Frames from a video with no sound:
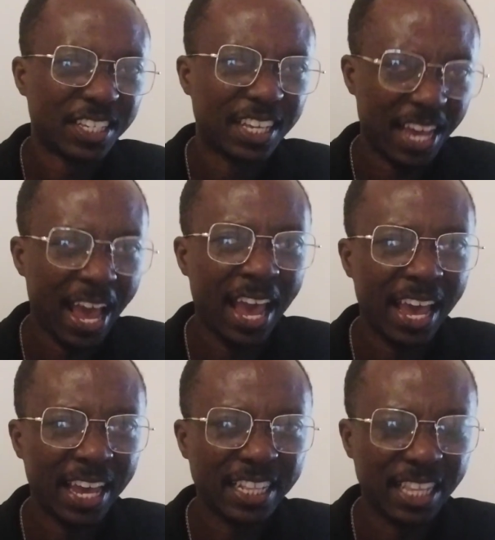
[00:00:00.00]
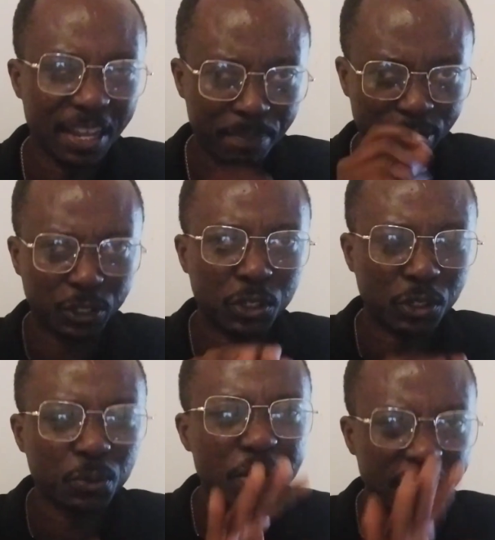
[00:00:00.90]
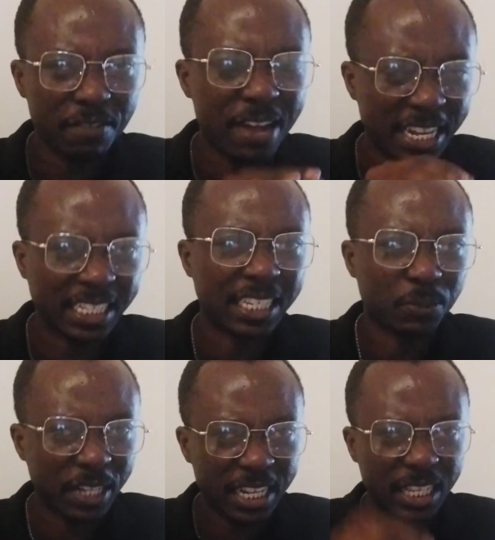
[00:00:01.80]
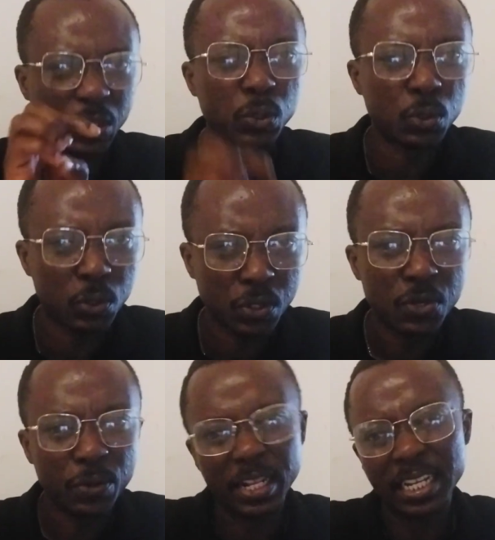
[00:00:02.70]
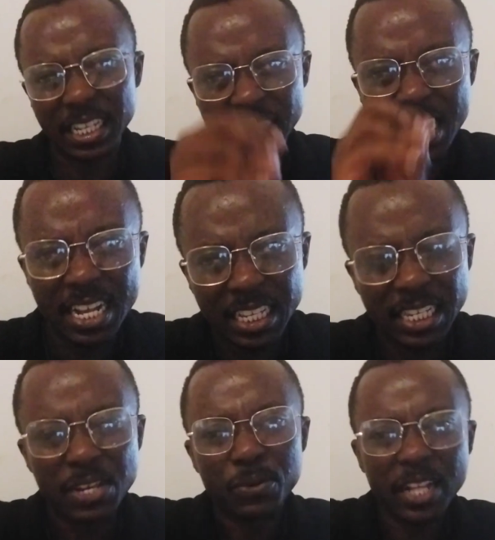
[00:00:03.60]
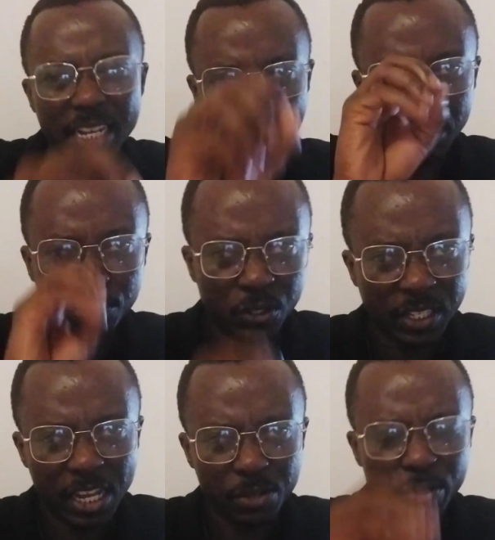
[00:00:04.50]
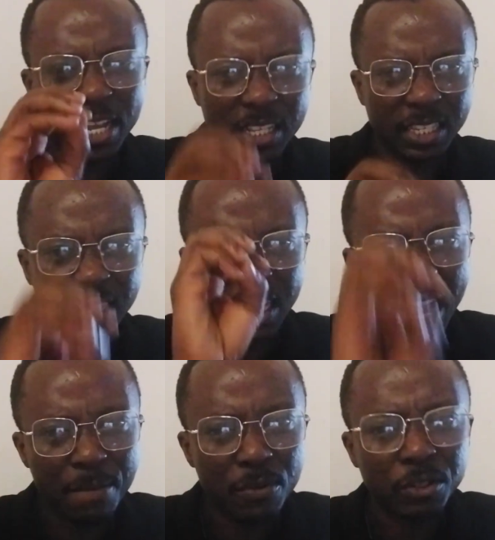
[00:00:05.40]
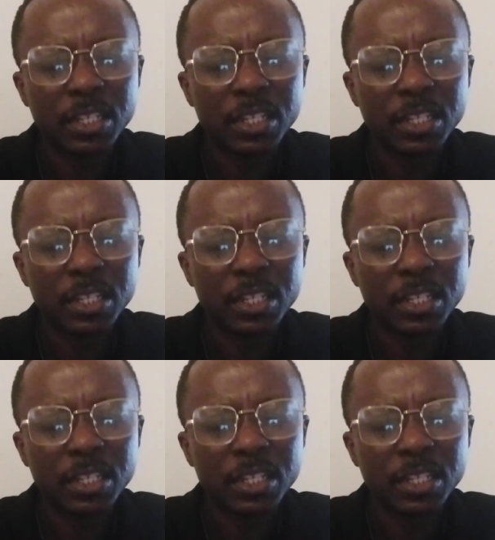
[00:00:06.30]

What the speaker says: And the precious, whatever it is, whether it is gold, whether it is honey, whether it is bauxite, whether it is diamond,